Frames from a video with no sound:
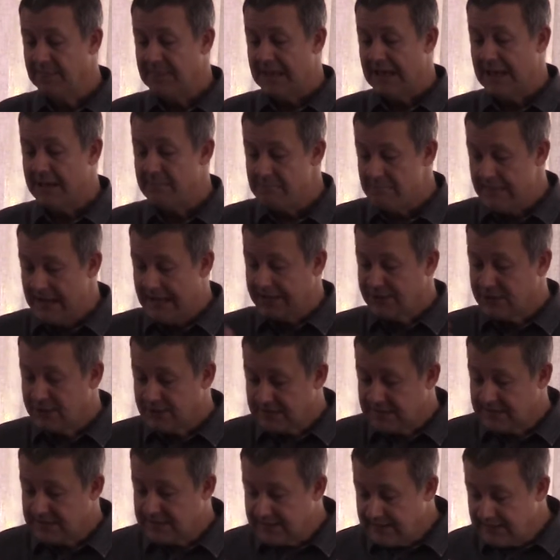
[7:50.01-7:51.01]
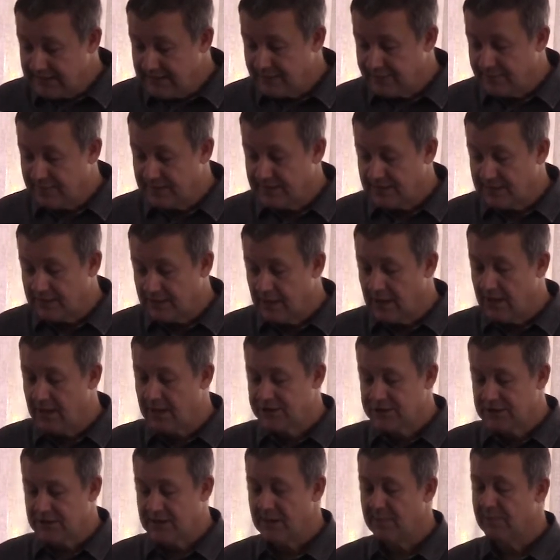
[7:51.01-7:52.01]
and majesty of this
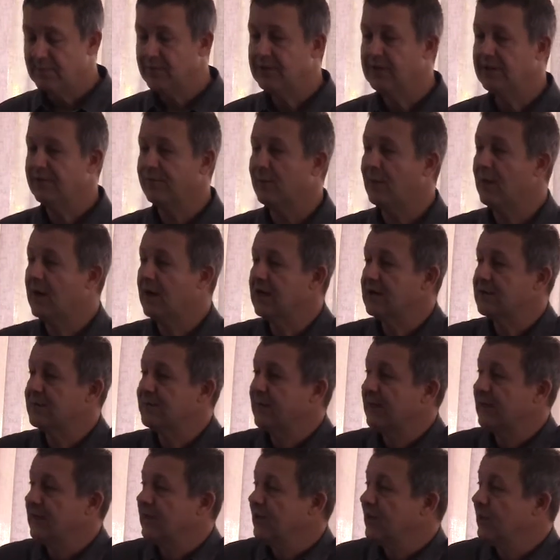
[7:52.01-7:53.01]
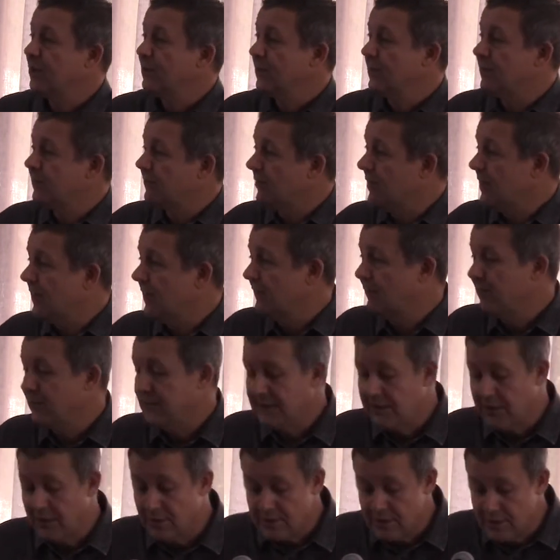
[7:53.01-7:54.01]
large company of wise men who had arrived. We
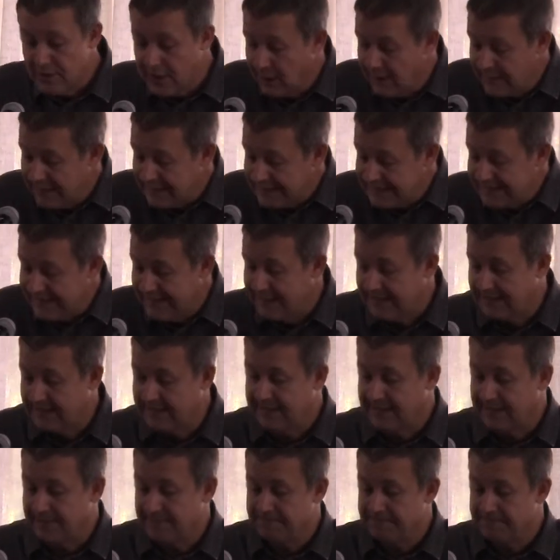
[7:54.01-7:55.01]
don't know exactly.